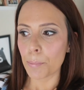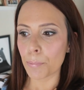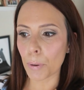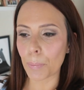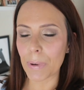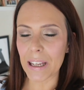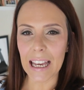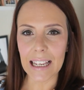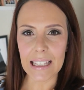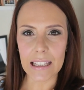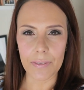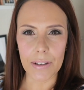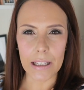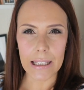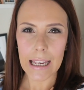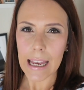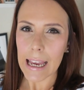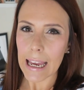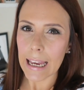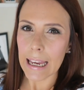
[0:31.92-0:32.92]
probably get
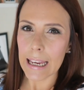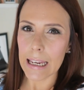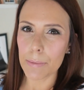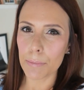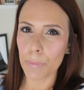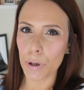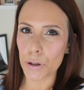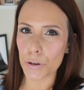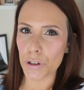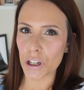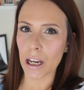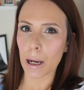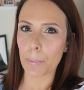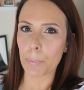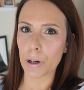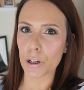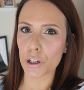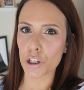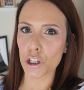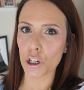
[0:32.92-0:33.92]
something to eat, mooch a
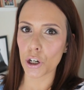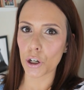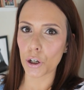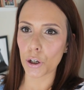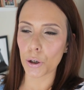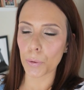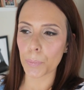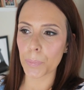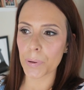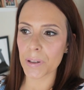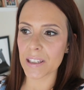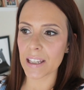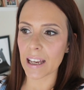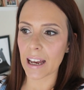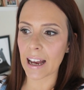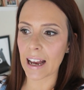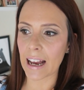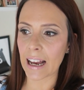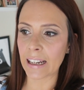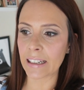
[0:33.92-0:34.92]
couple of shops,
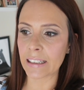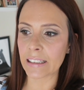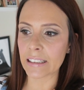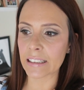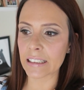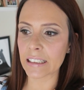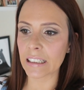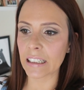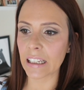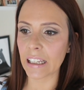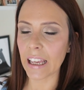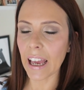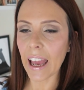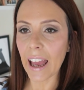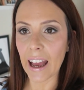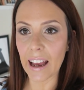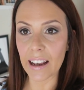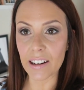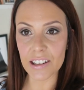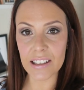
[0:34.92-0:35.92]
and
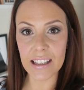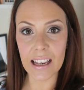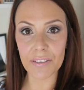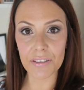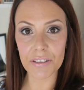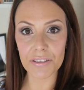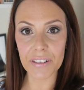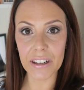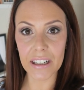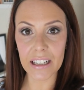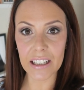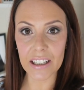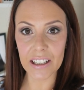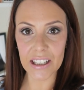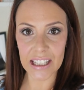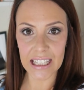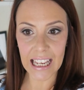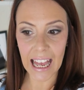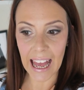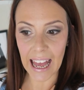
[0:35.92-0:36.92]
yeah, just have a really
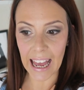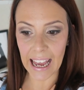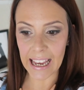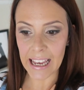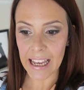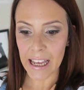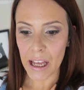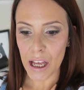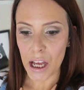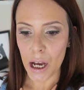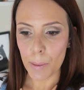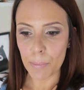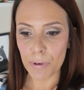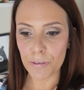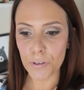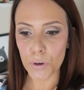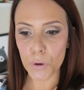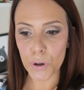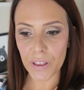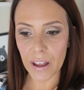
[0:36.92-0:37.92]
good day.
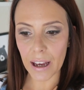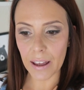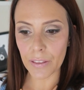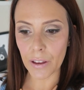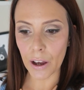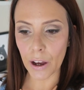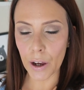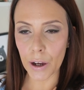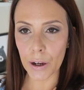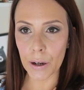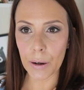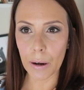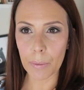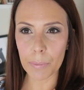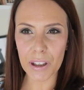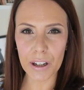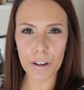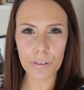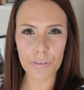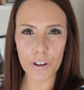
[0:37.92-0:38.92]
Before that though,
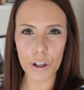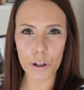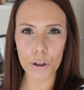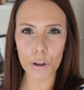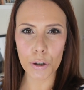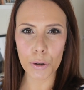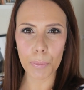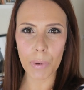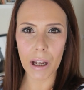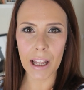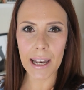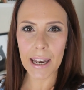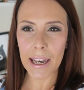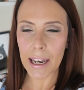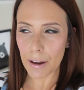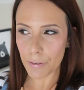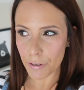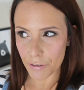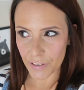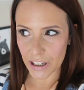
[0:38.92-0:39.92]
I'm gonna film
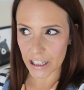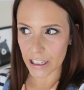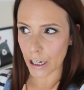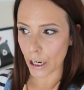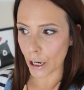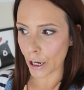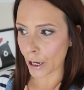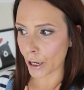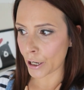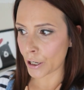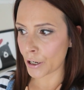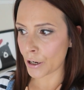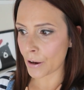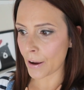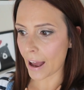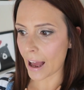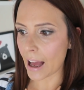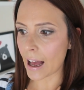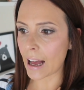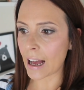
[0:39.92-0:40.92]
another
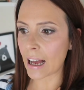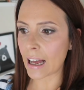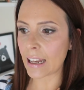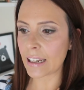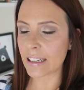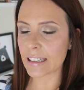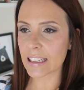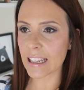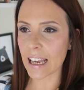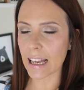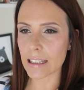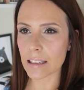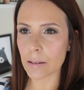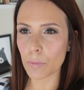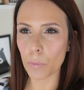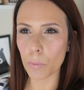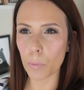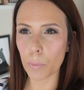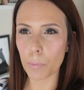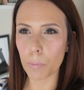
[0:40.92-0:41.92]
video and get
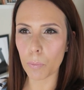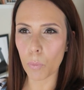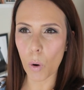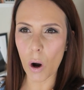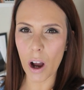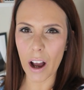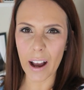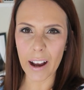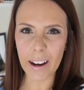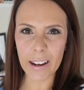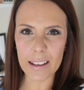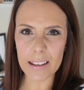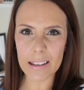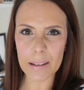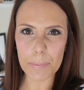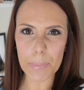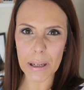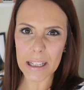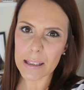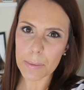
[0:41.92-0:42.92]
some work and
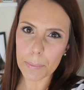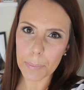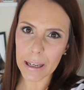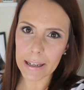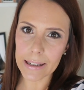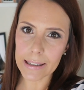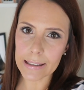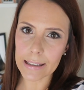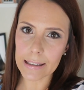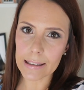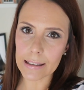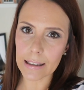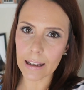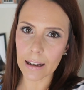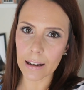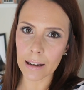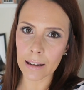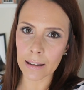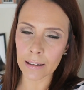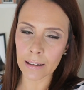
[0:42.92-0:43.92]
some bits and pieces
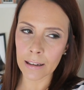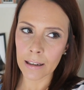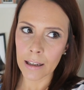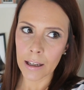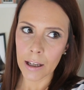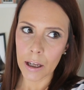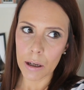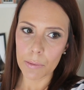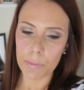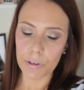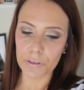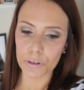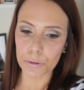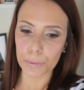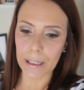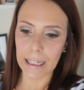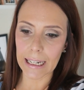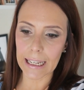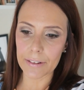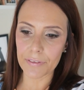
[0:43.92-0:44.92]
done
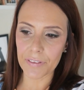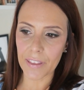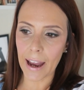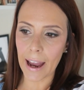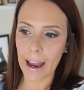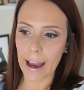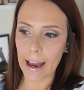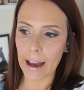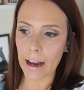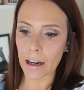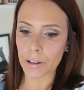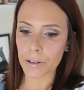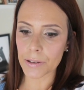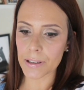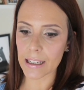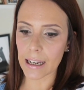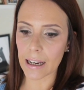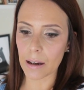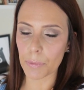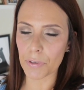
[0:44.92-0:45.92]
before we leave the
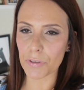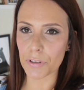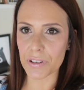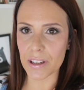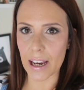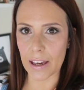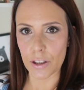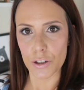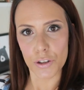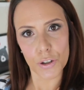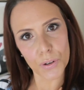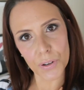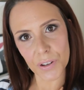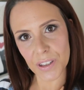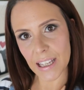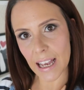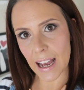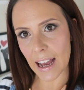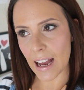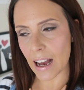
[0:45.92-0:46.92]
house, and we've got to take the
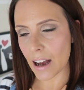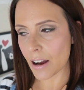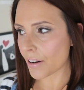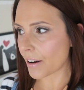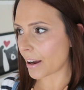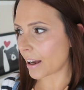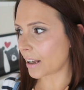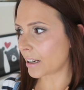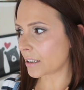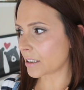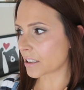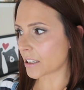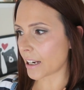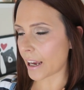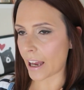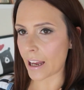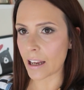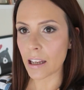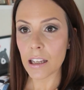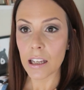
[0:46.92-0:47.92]
dogs out and
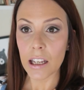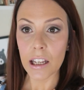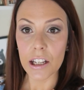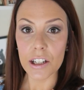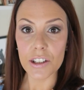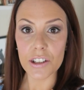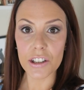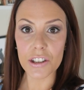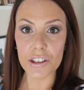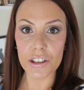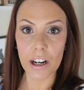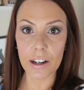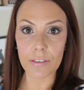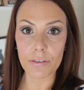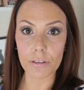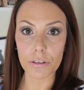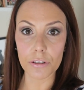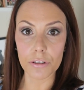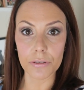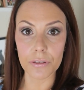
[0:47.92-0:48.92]
yeah, just
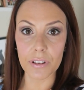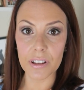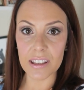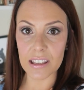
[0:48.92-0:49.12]
general